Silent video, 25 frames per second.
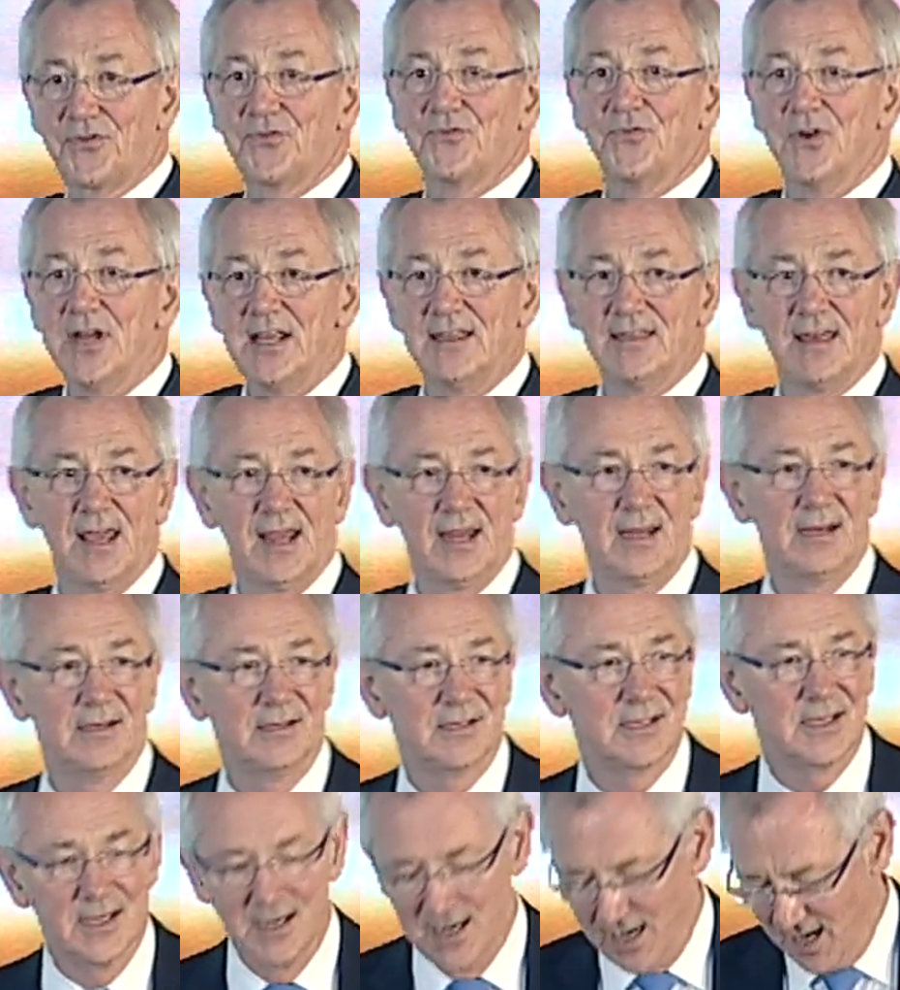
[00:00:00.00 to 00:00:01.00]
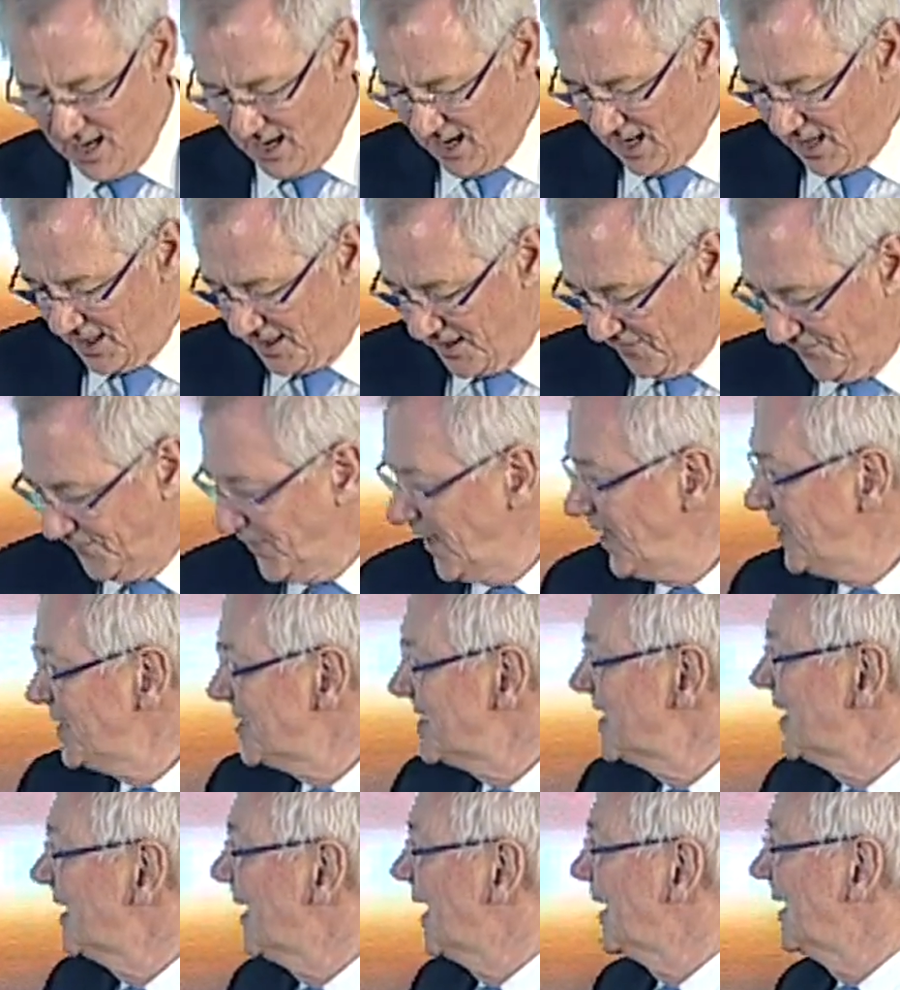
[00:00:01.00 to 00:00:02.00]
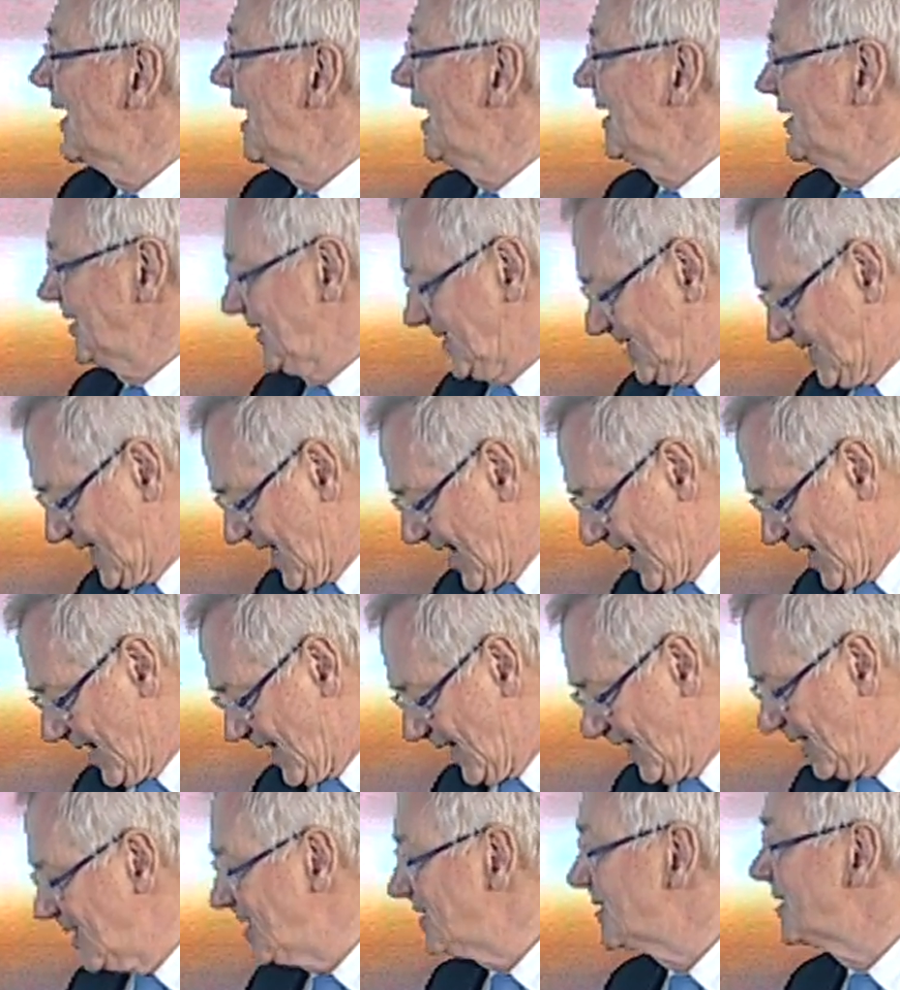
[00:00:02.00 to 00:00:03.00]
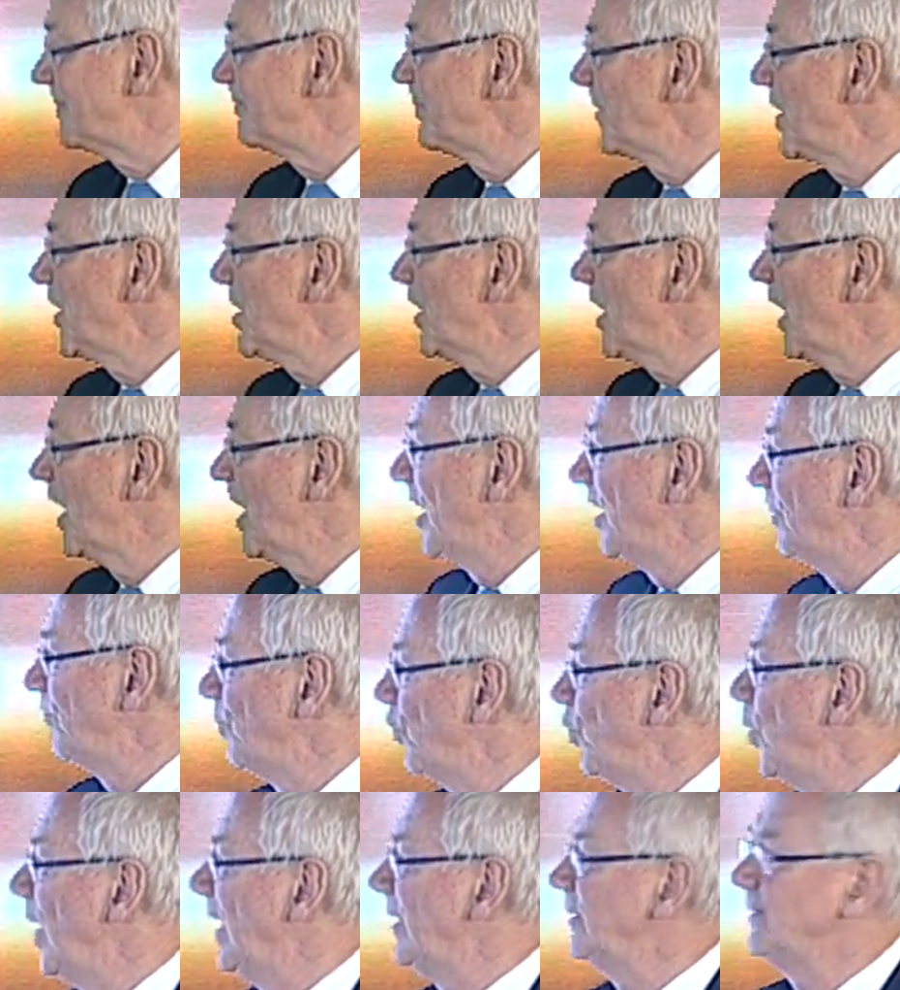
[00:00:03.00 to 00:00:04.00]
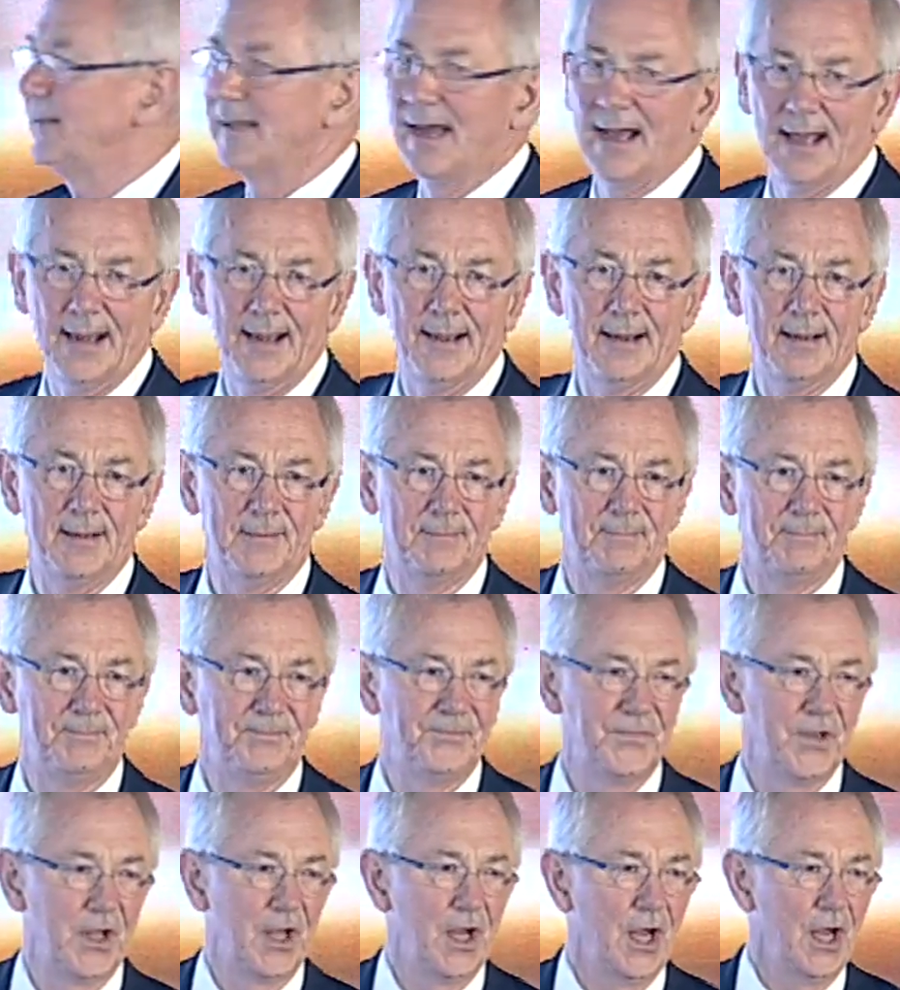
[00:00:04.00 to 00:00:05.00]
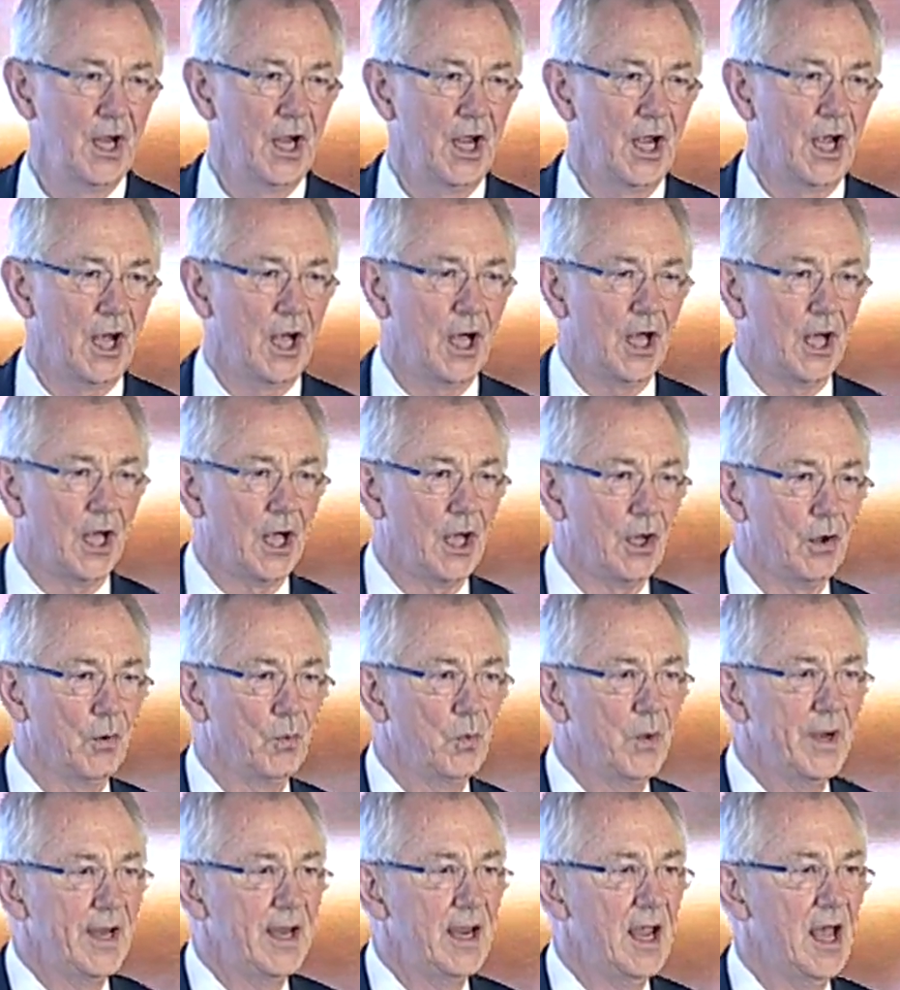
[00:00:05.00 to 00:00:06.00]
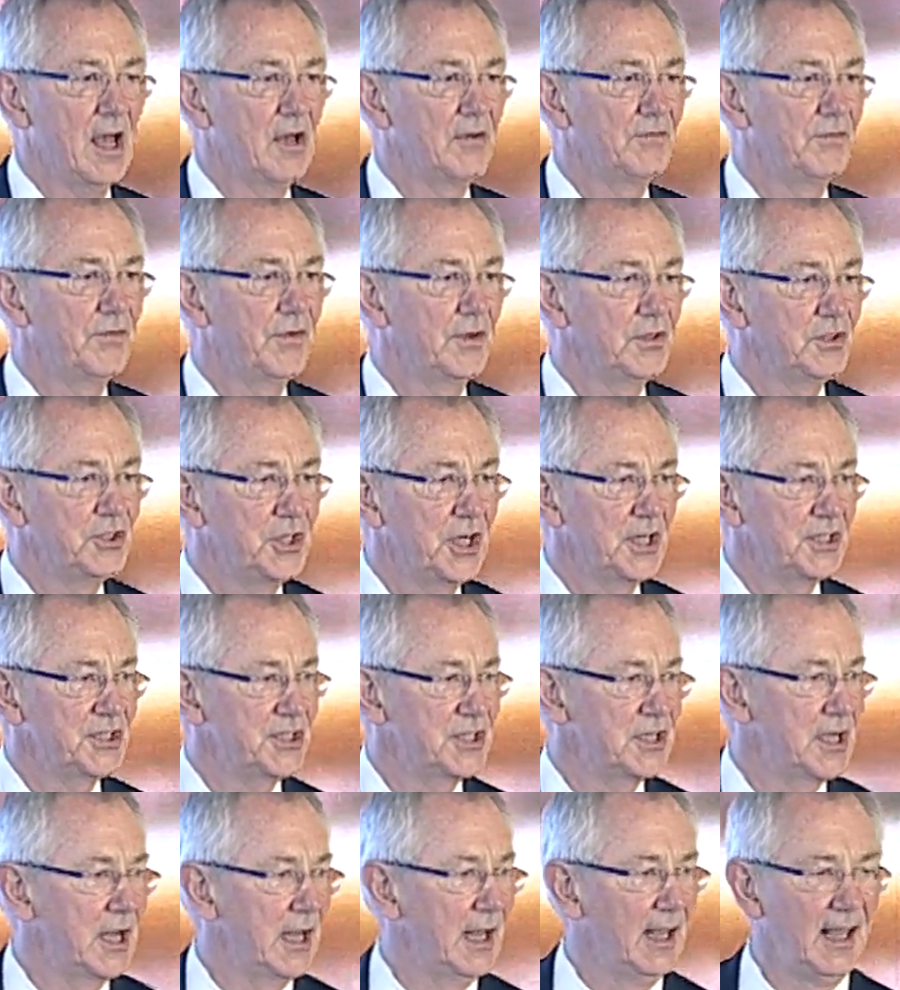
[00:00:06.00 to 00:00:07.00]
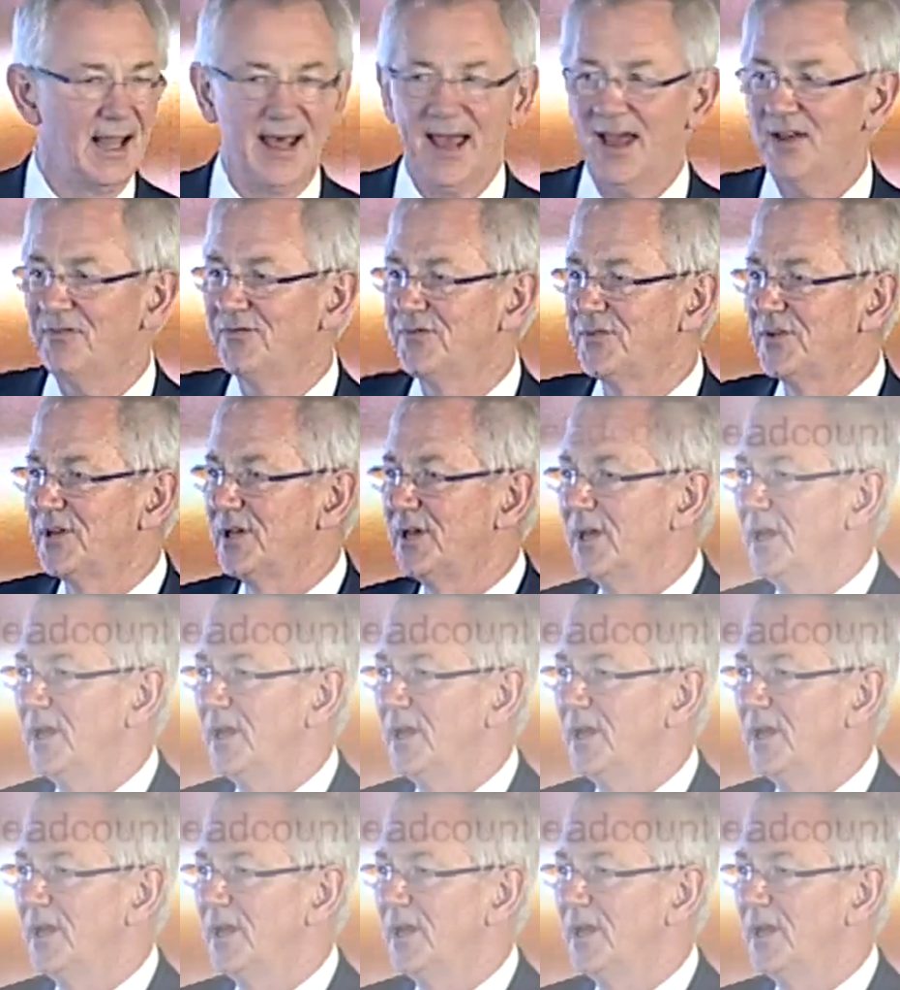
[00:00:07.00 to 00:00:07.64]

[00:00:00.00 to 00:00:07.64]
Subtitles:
3 things. The first thing I'd like to say is, well done. We have just left